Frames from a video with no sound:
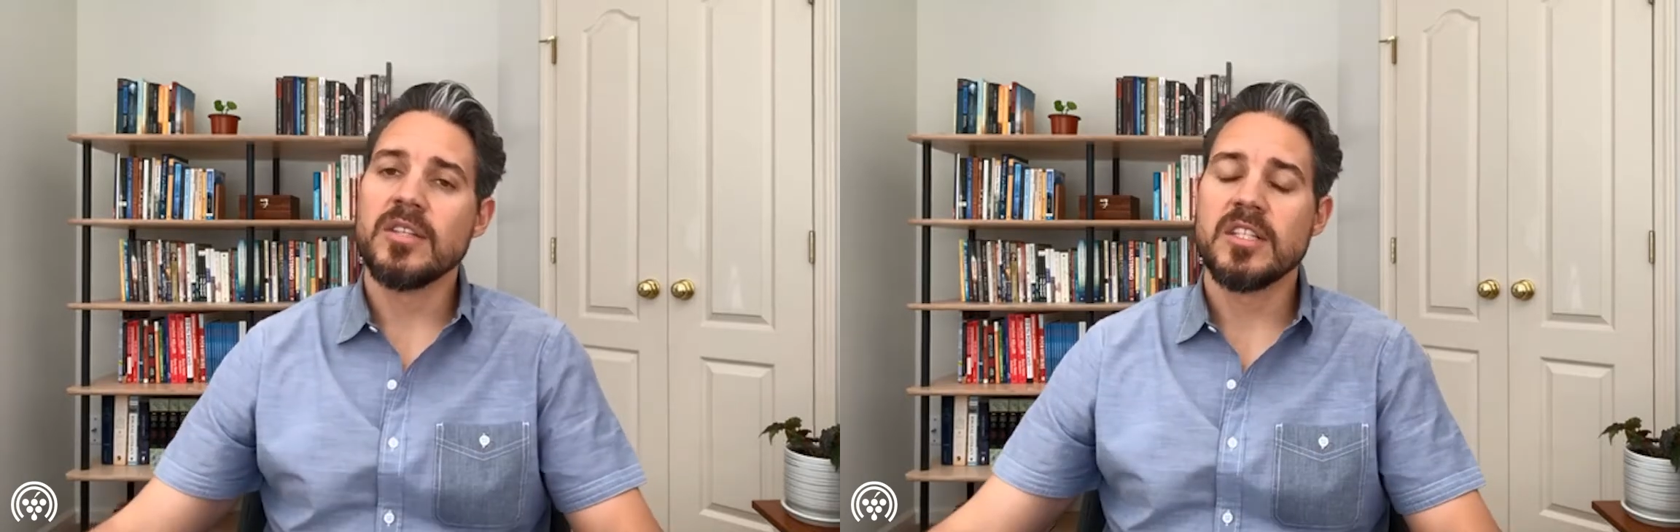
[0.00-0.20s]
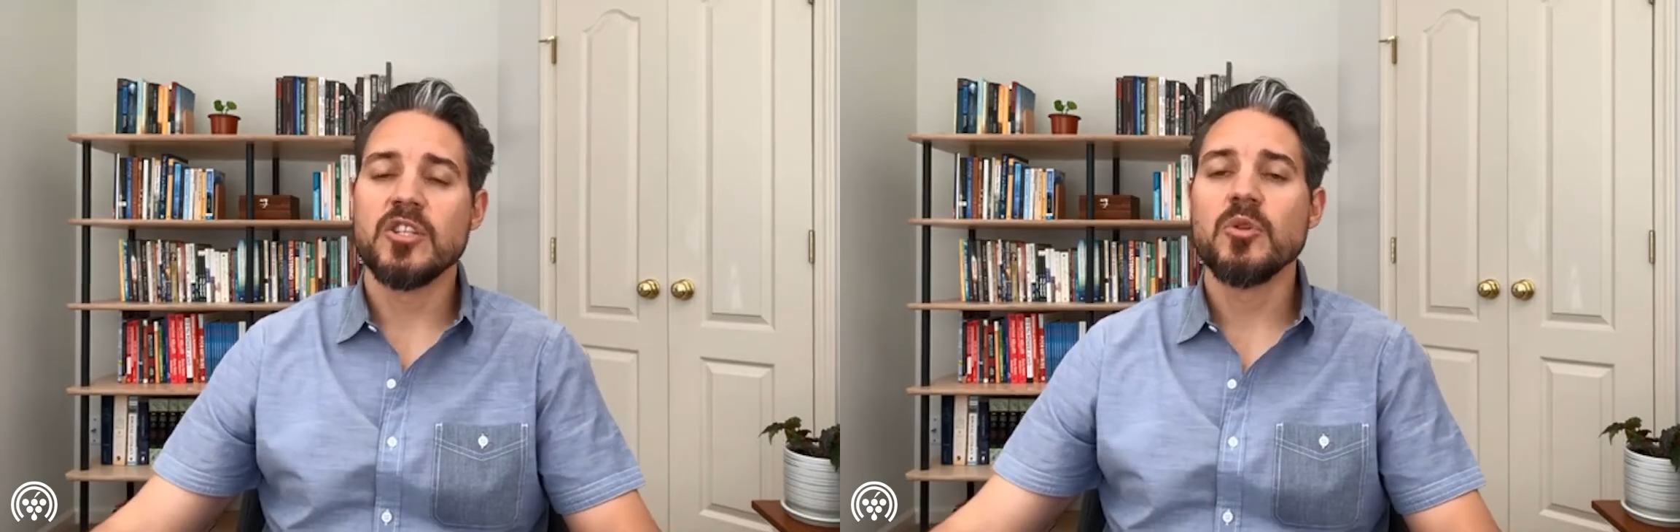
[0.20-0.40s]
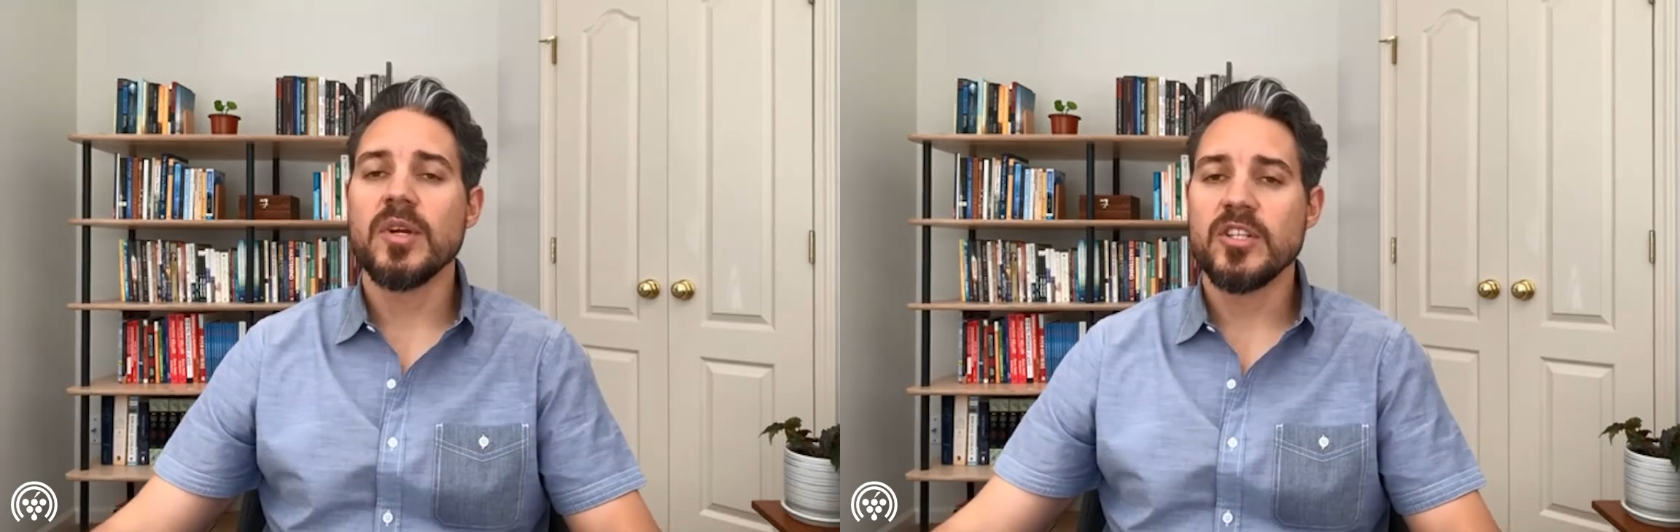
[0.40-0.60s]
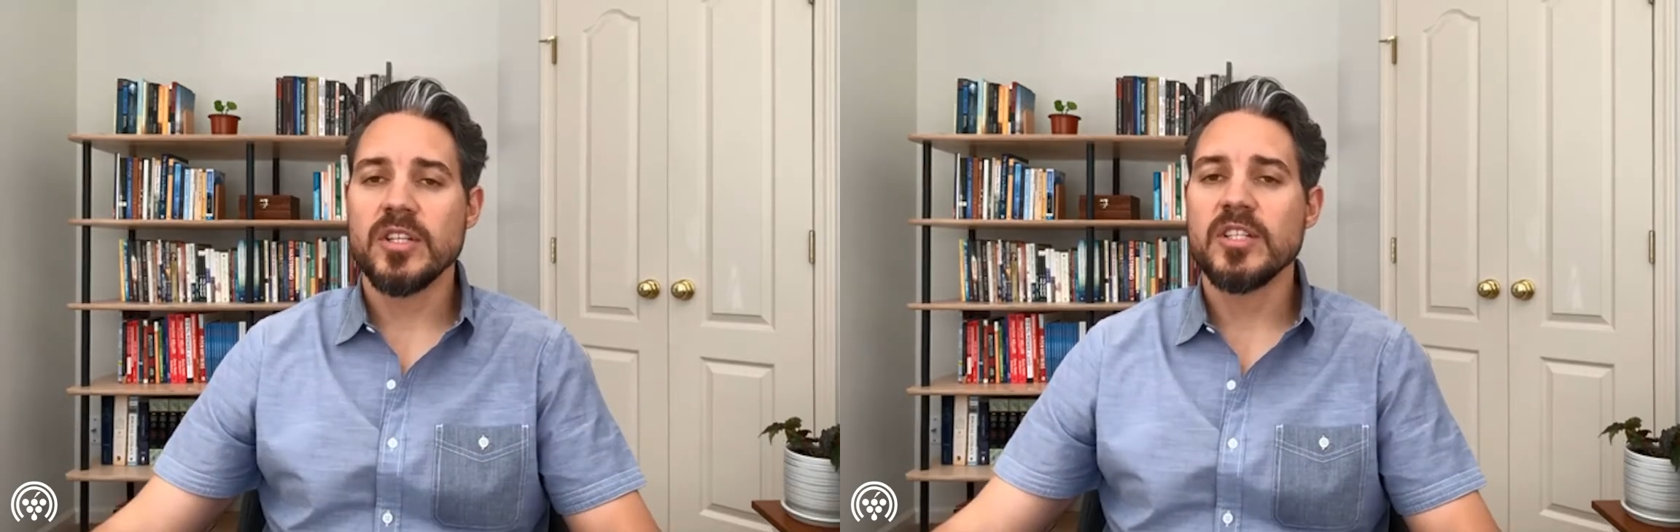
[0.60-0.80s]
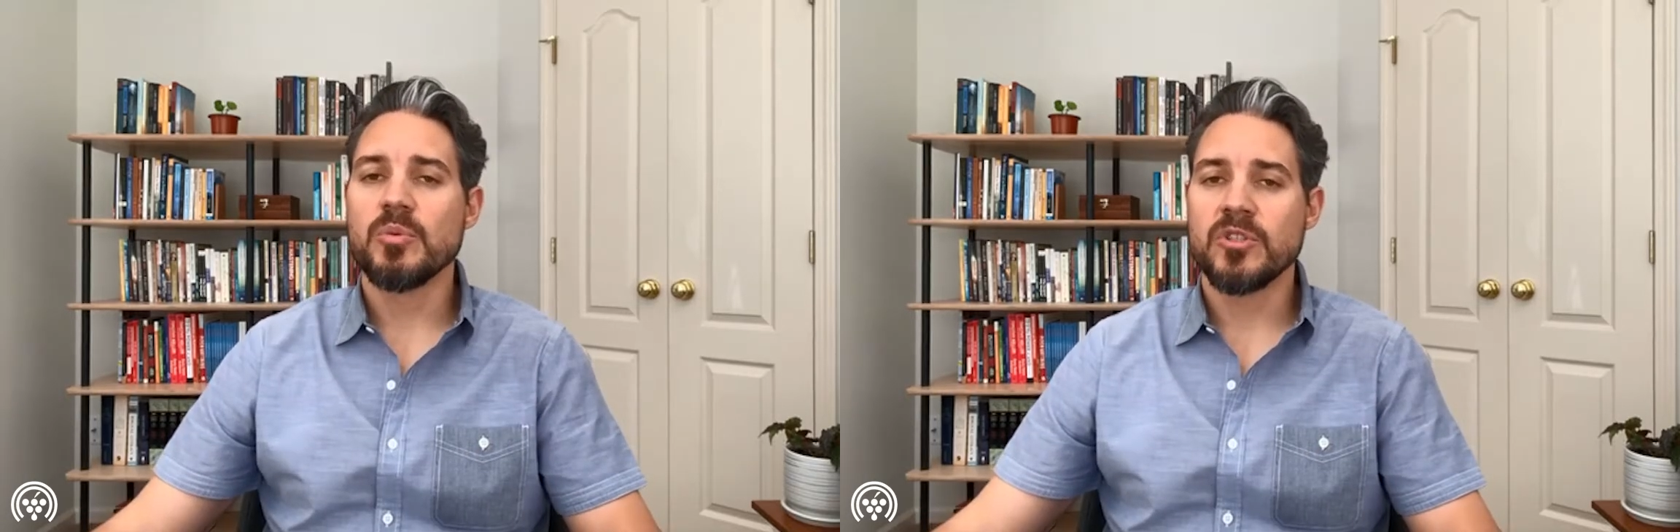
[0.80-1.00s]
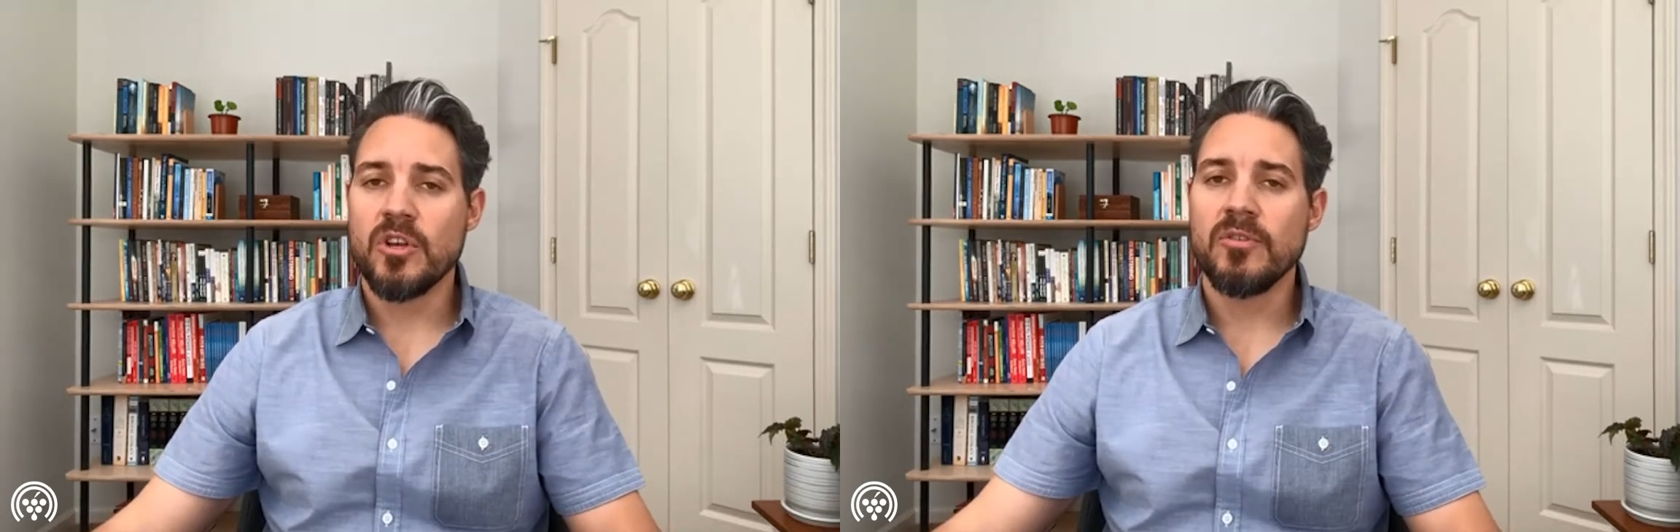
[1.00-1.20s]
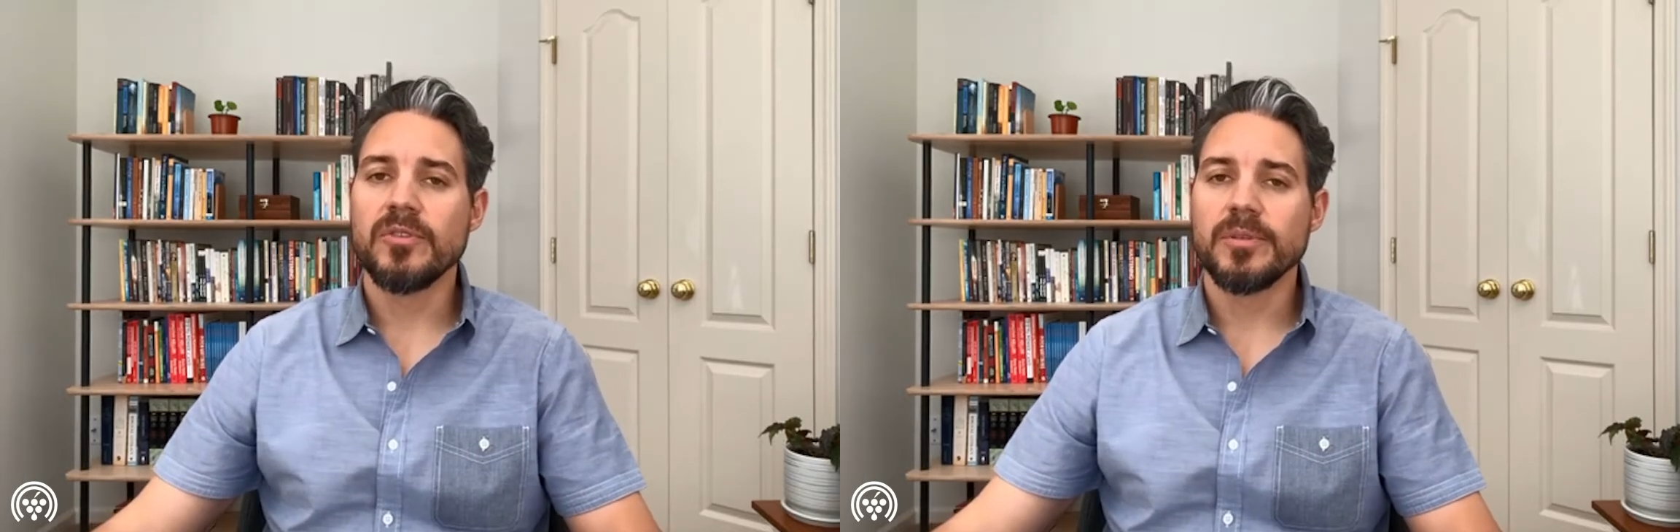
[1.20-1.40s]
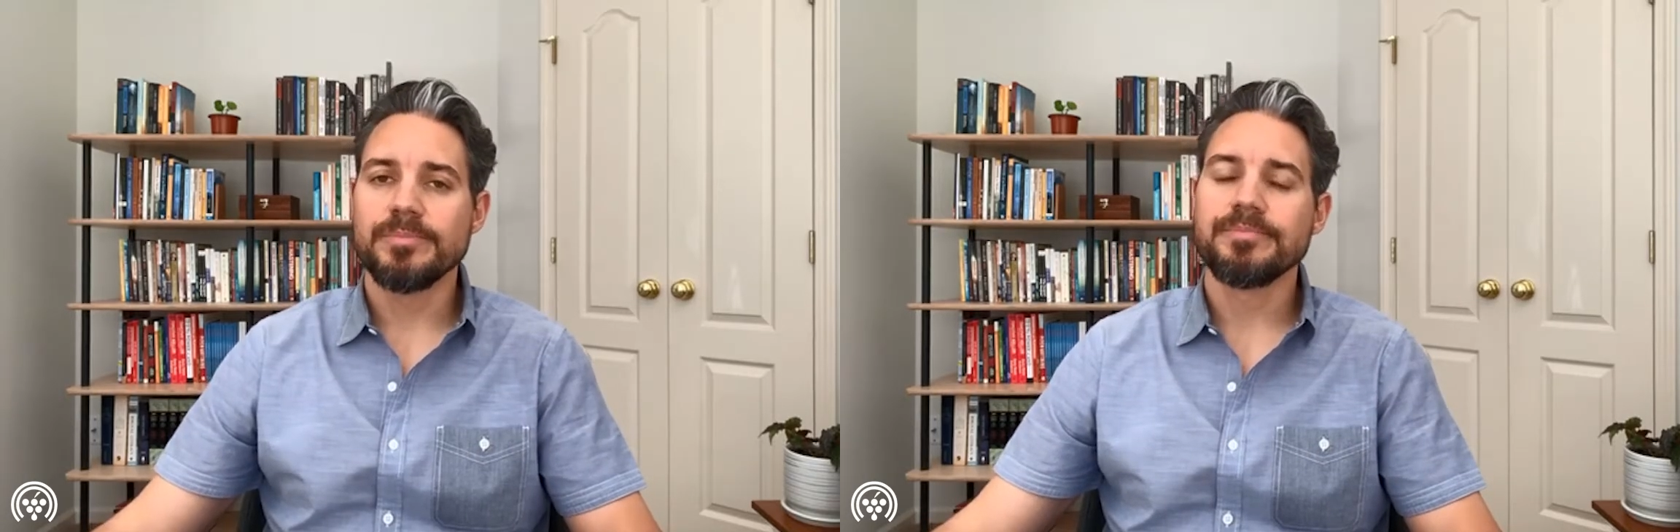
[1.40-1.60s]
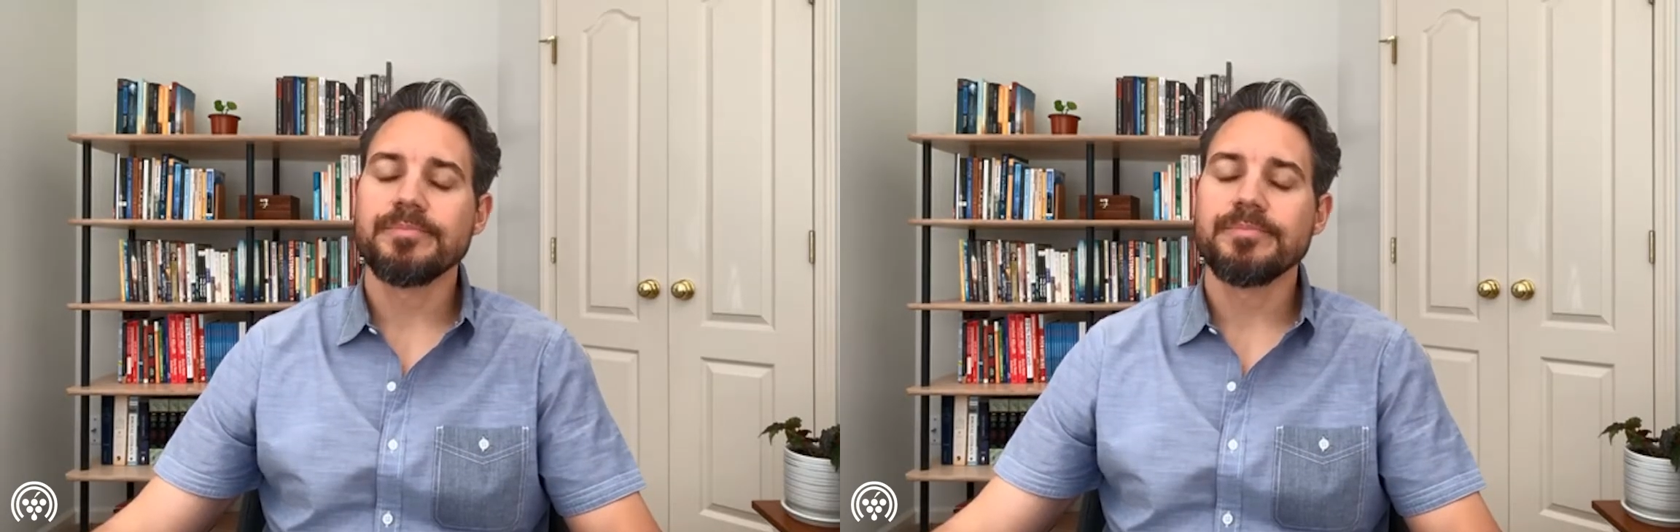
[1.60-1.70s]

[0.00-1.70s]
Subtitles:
the situation is resolved.